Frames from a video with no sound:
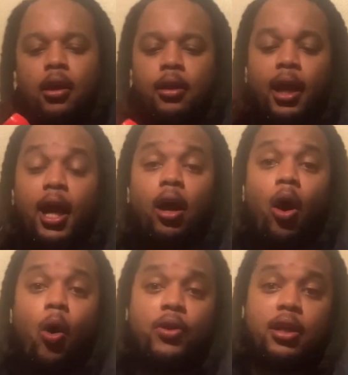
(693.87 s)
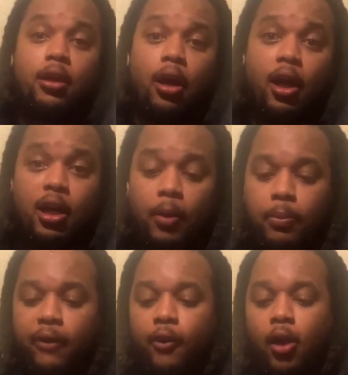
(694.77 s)
like oh, and then uh, a couple of
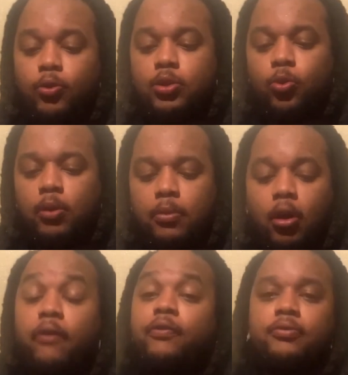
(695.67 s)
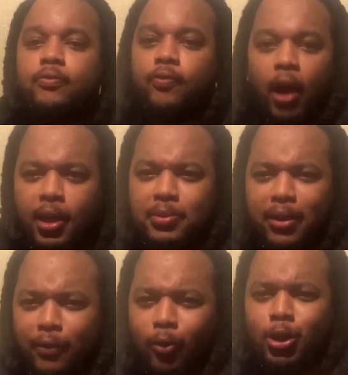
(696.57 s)
my followers want uh, oh, I keep saying
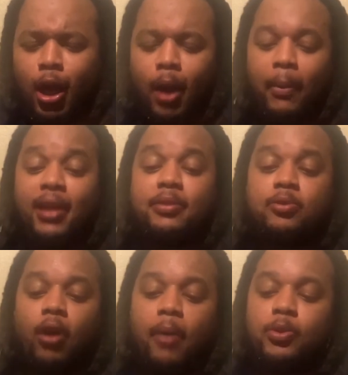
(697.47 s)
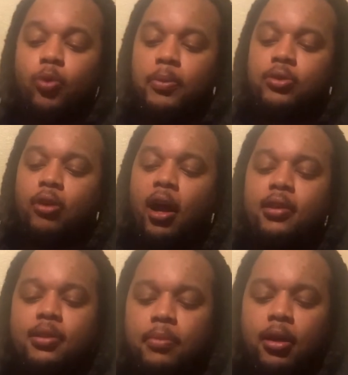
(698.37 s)
followers. My subscribers want me to try
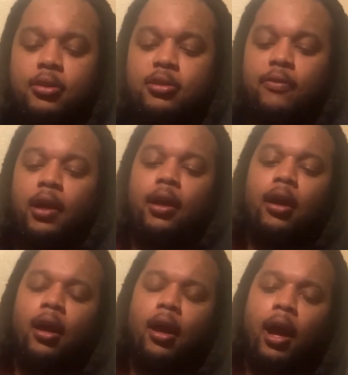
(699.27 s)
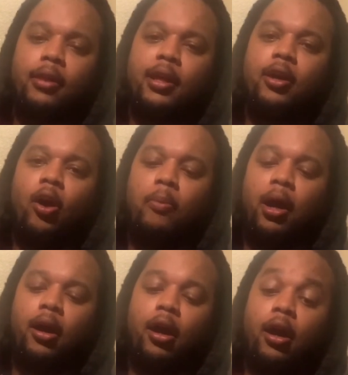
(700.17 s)
some other stuff. Like, I think on my,
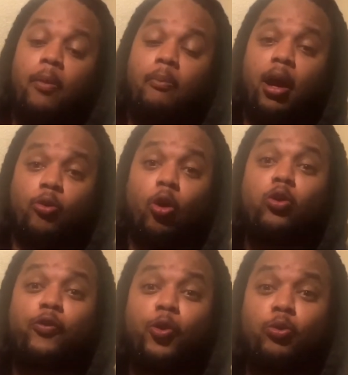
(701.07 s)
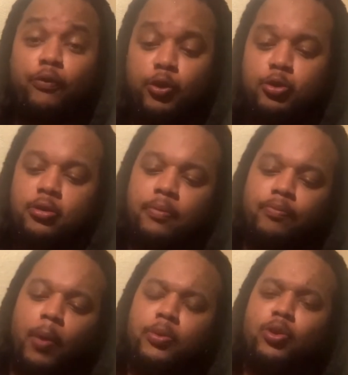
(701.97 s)
uh, my gross food reviews,
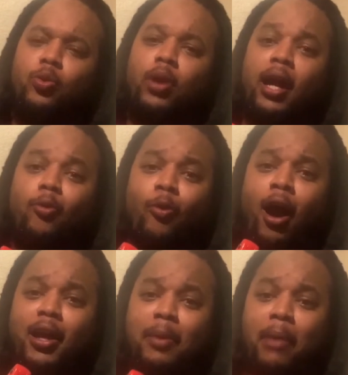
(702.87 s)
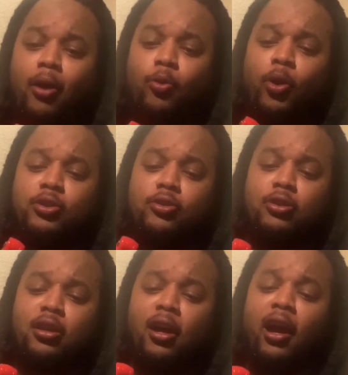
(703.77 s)
I'm going to do like Rocky Mountain
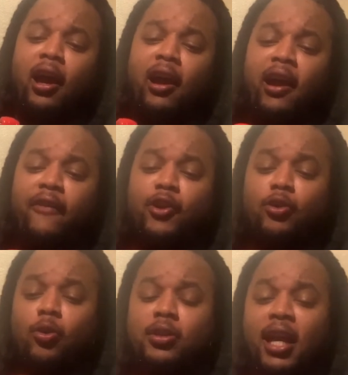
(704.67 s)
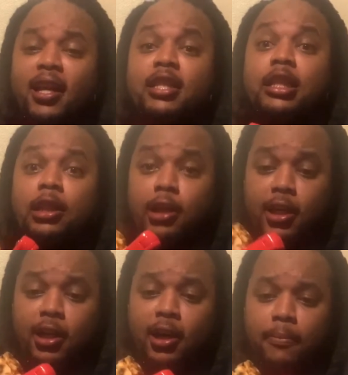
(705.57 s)
oysters. If you don't know what that is, look
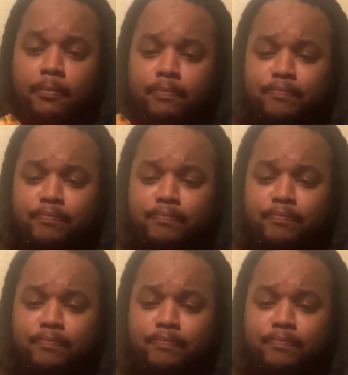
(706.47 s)
it up.